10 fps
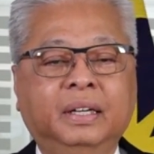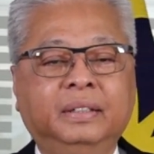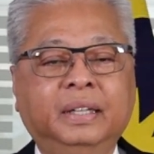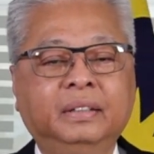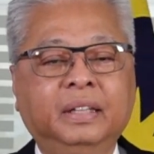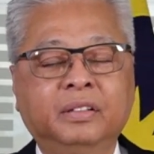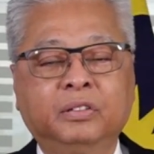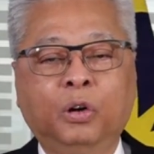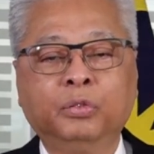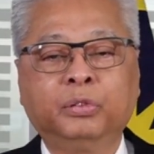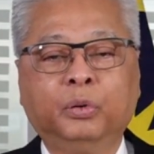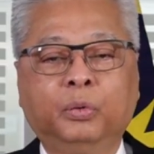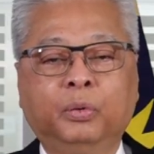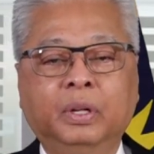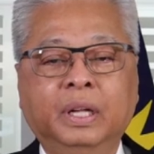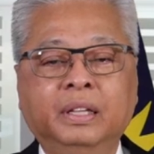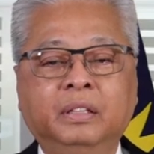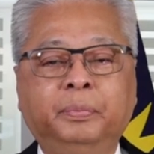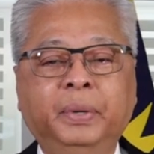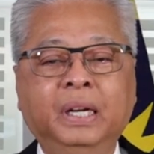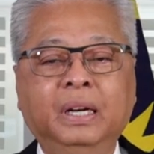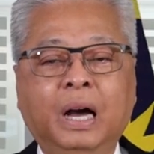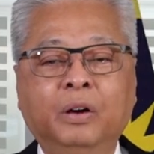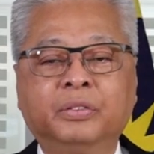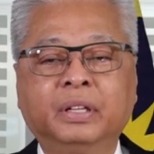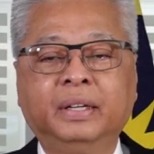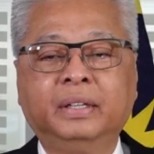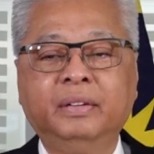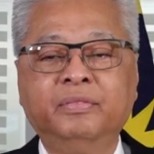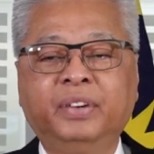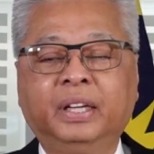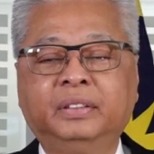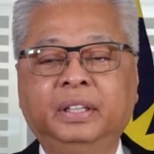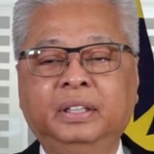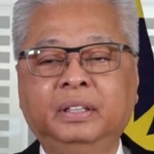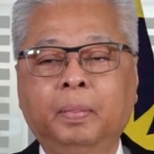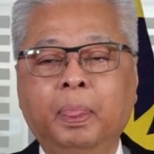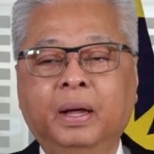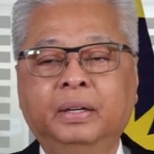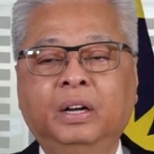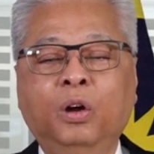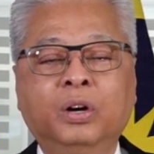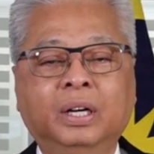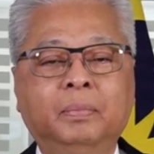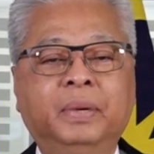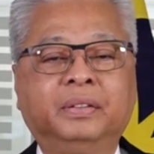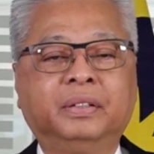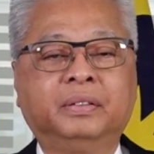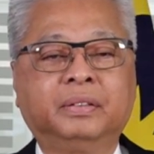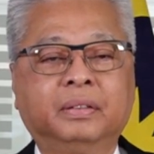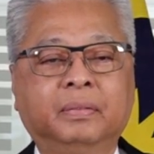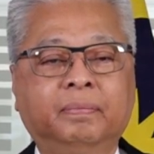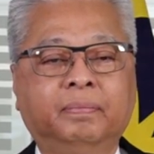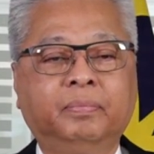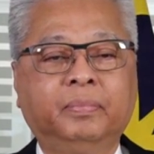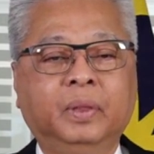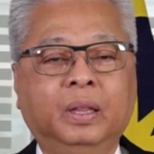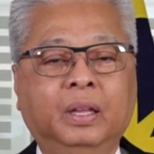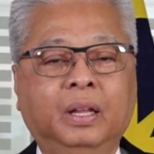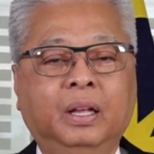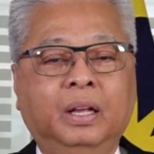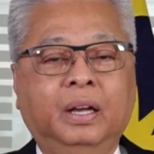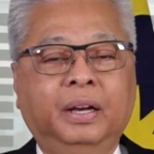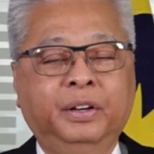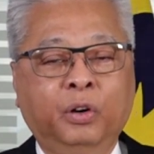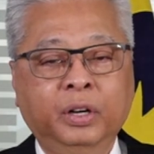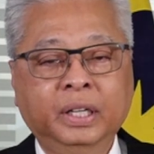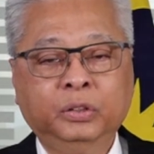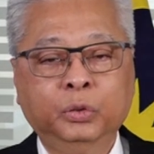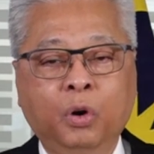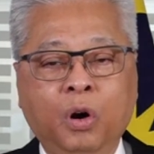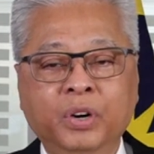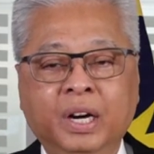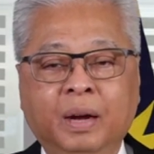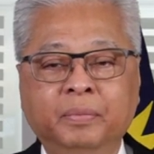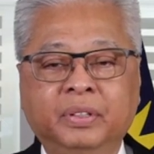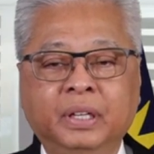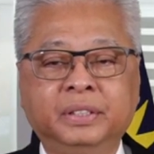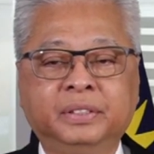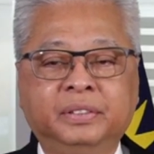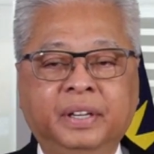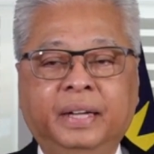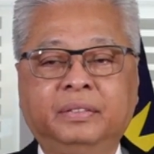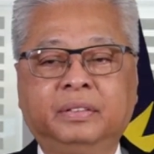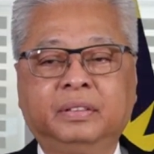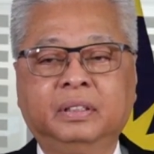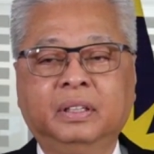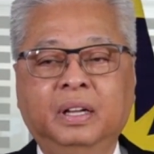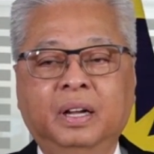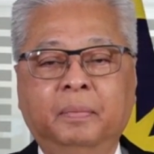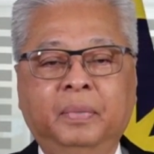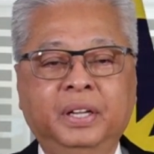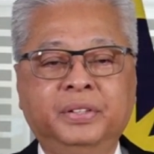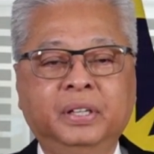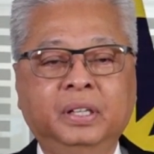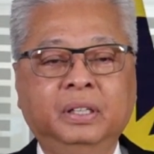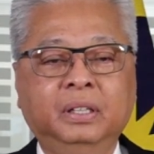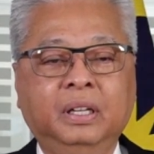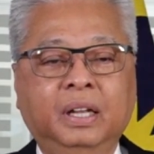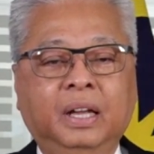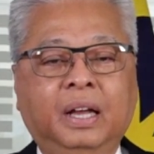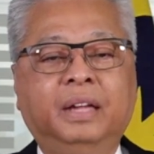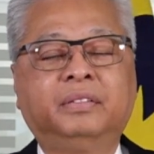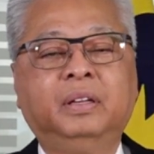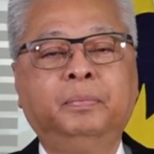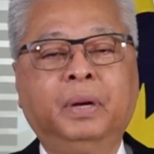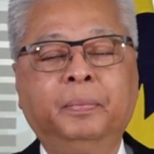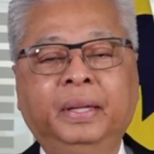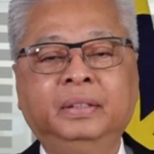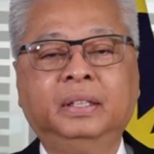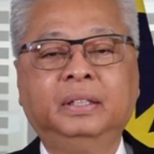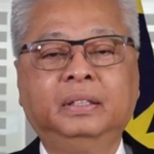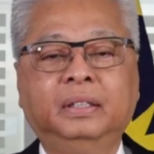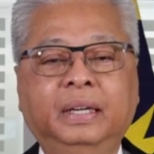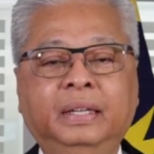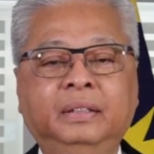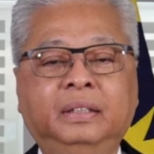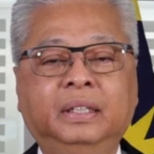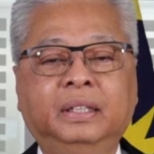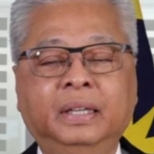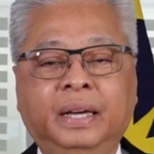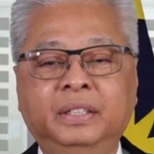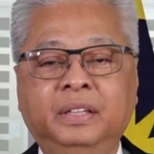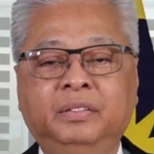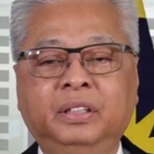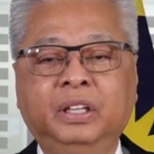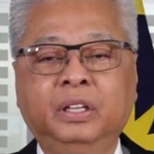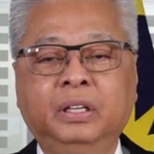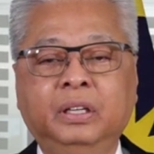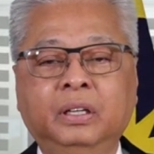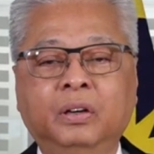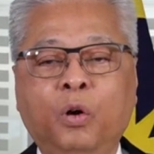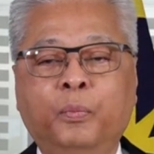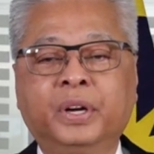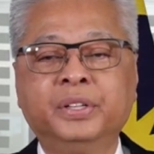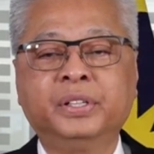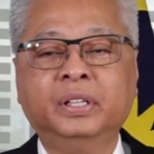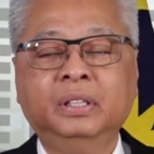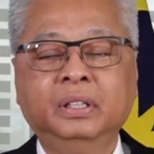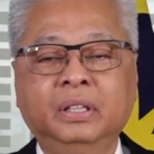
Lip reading: that has also spilled outside infecting the local masses. In order to overcome such threats, Malaysia has implemented inter-agency operation